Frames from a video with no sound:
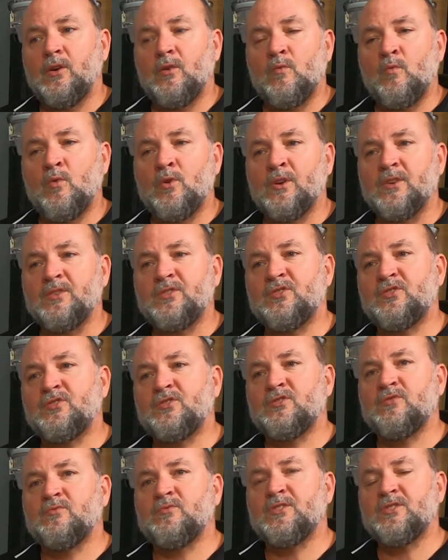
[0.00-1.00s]
when I
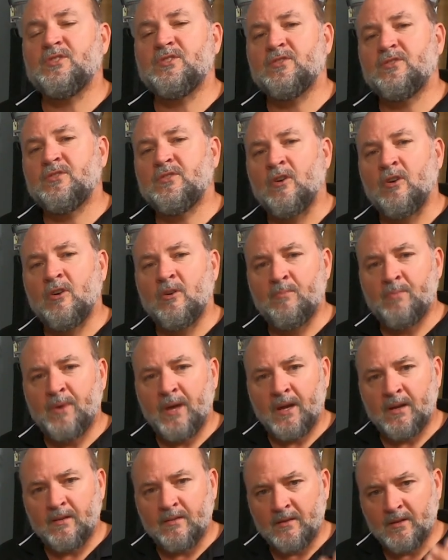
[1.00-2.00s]
just dialed
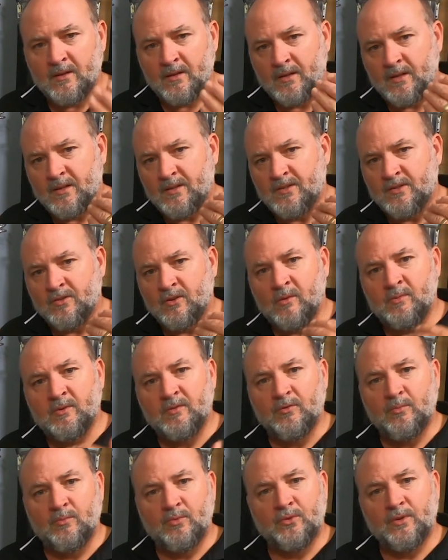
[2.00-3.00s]
back the excitement
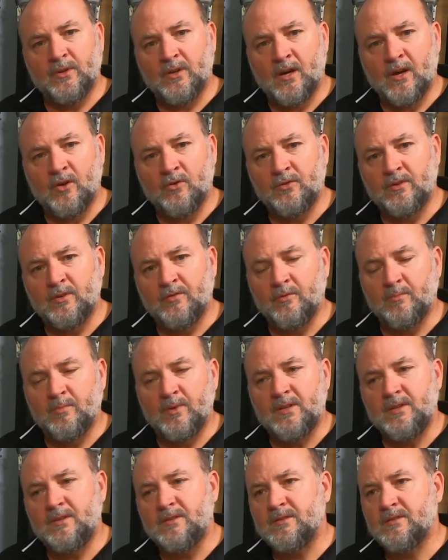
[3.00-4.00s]
for brewing 100 different
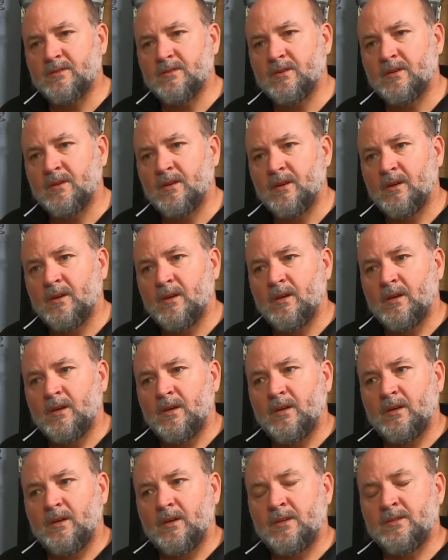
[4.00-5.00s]
beers.
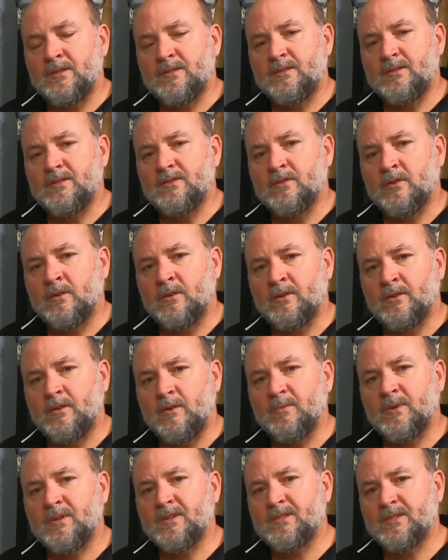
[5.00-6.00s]
And just decided
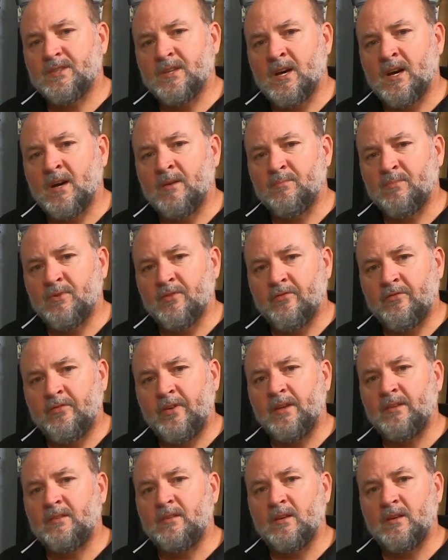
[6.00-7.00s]
I'm gonna start
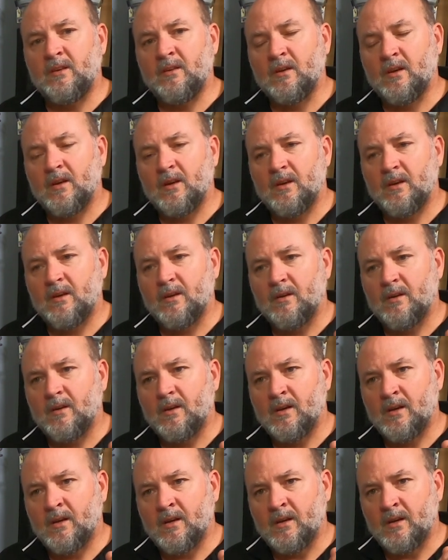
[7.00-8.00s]
perfecting
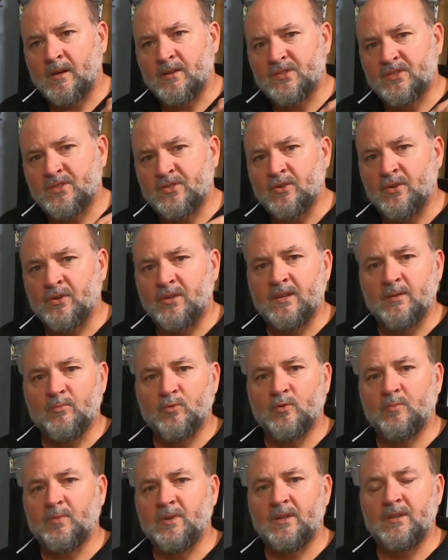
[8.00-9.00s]
a certain
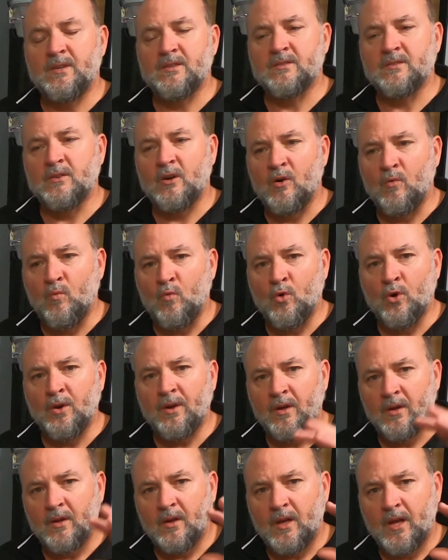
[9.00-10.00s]
number of beers. I want
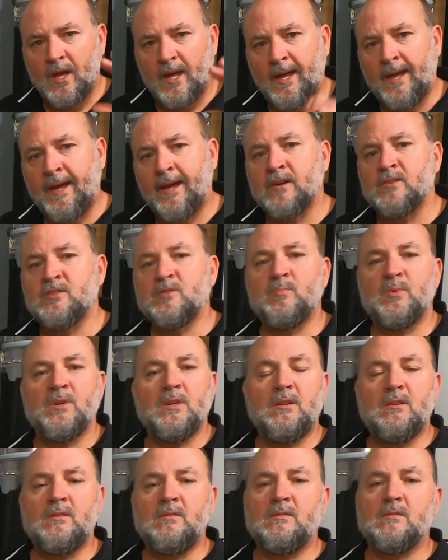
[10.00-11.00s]
house
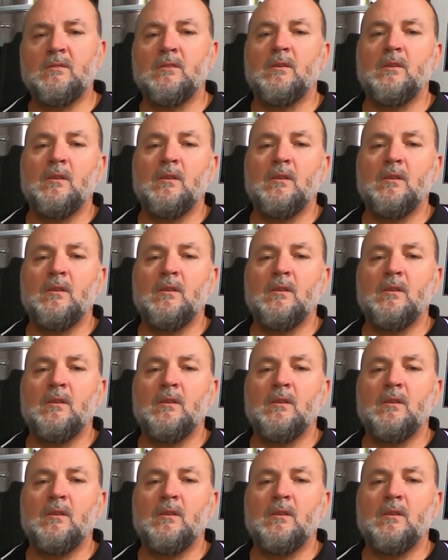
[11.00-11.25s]
beers.